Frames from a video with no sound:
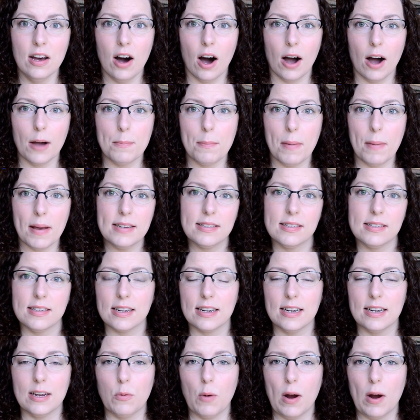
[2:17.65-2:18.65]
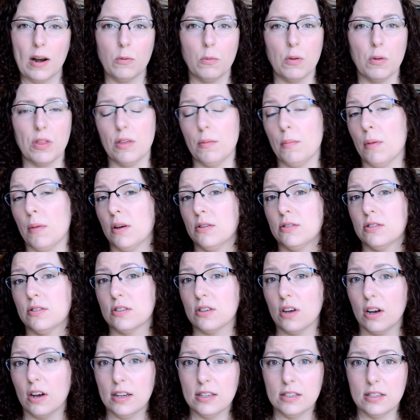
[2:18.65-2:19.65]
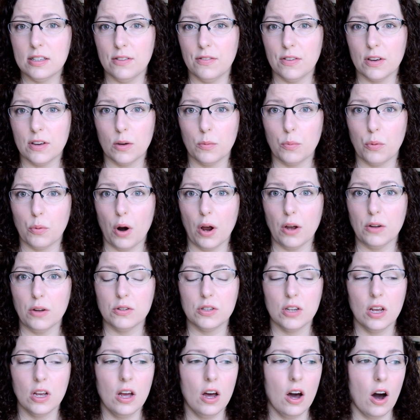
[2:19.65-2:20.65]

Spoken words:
I basically went with the most scientific approach